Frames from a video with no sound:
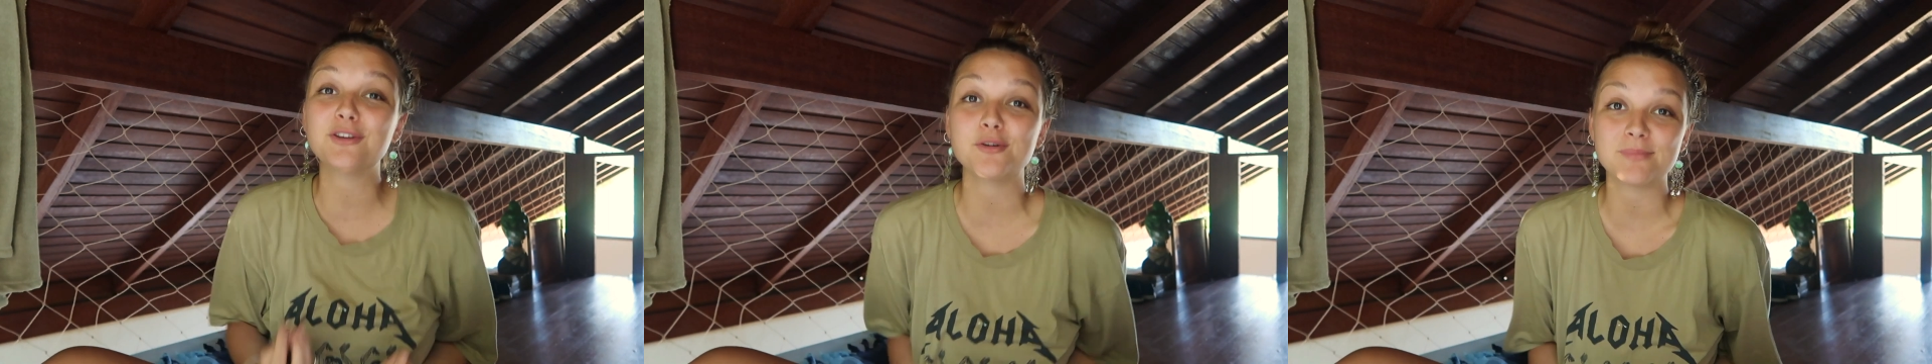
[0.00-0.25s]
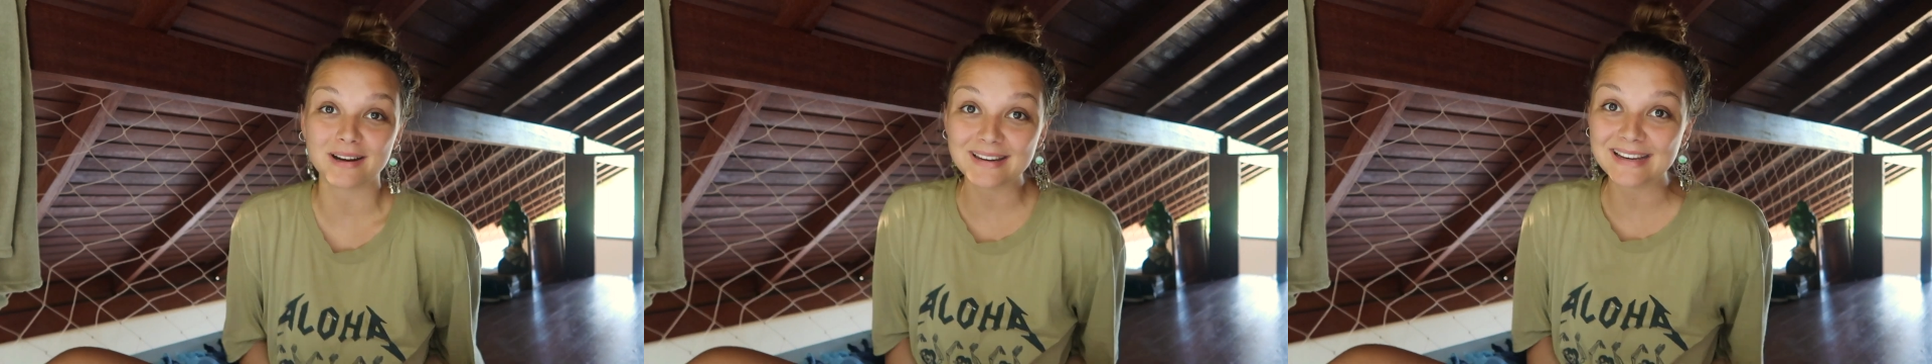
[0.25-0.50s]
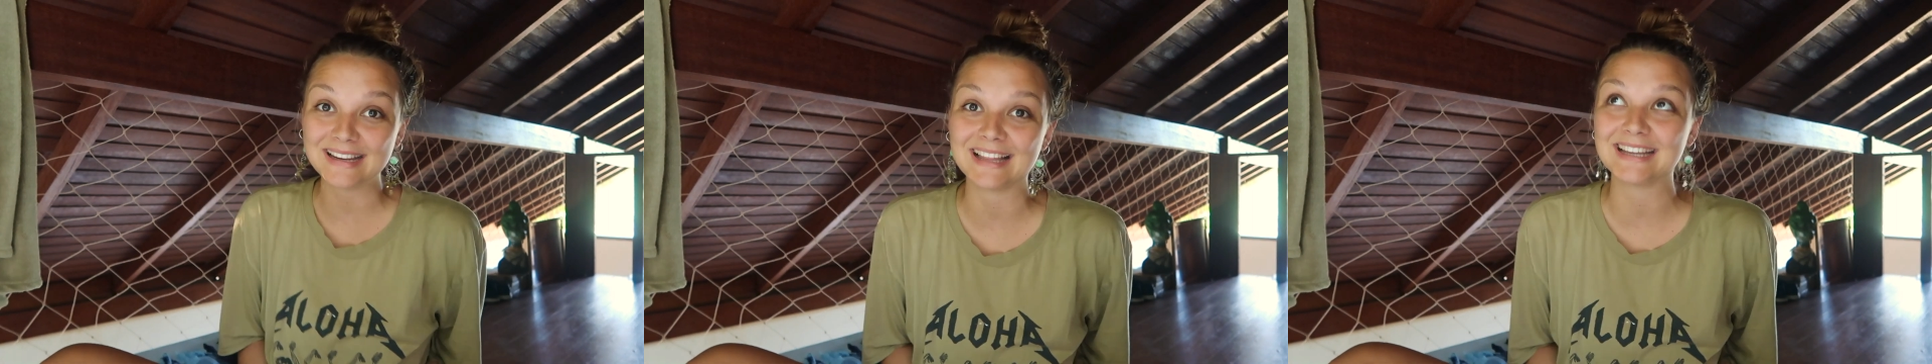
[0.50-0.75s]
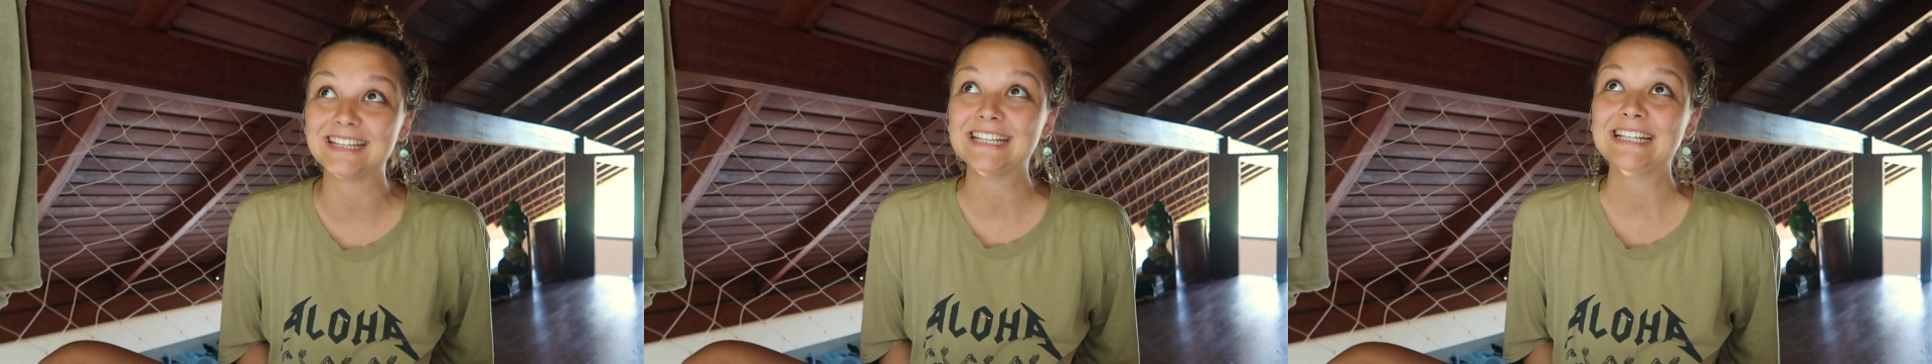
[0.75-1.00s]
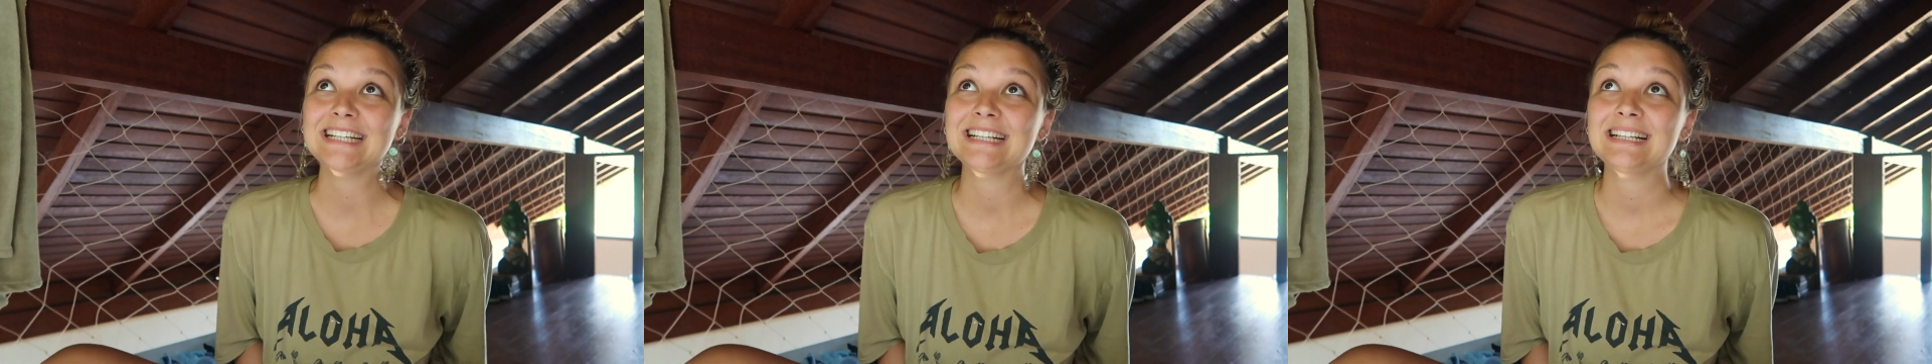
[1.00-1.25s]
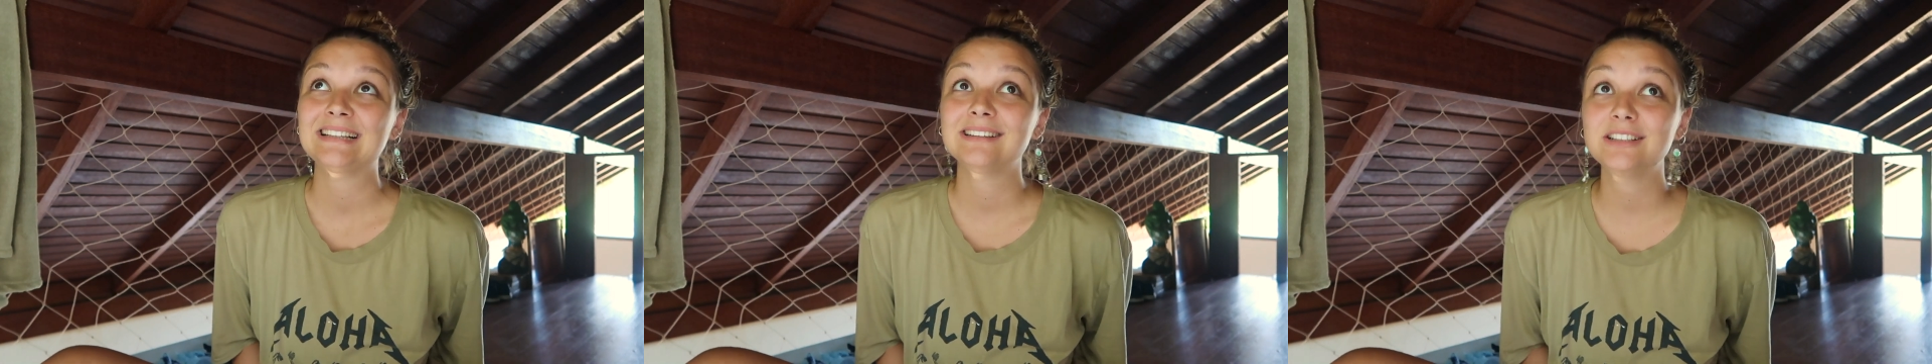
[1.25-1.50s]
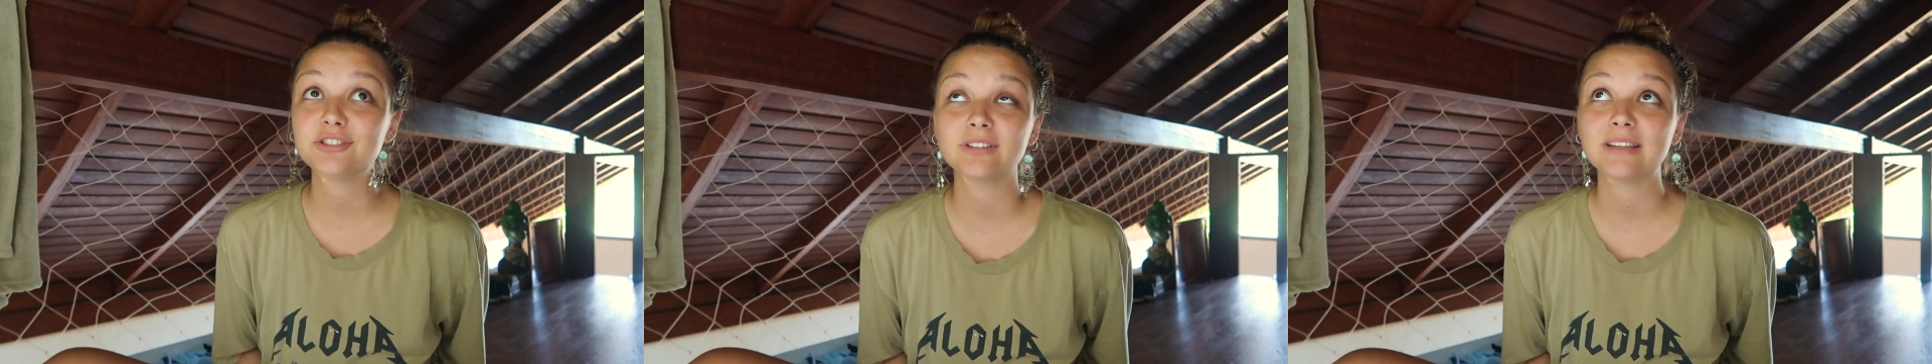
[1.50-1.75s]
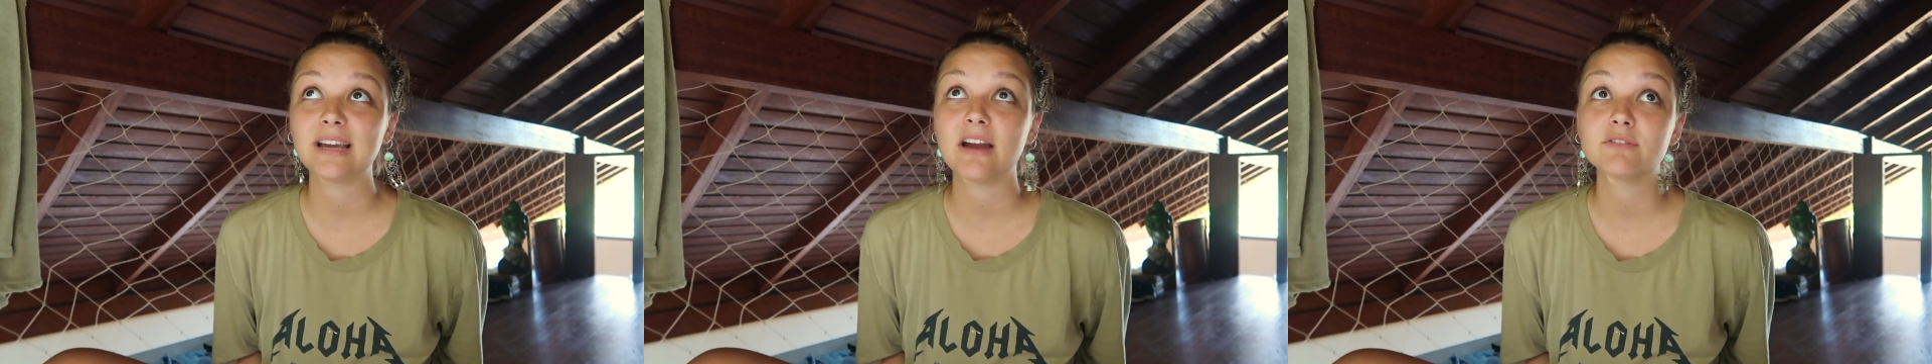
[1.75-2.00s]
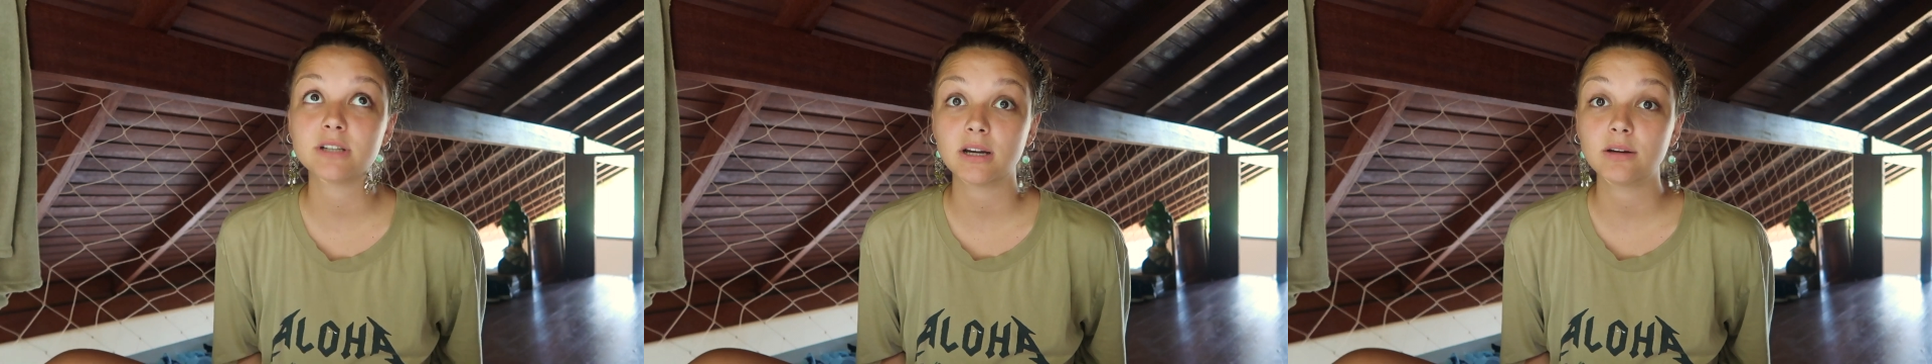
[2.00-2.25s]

your money. Like literally, I have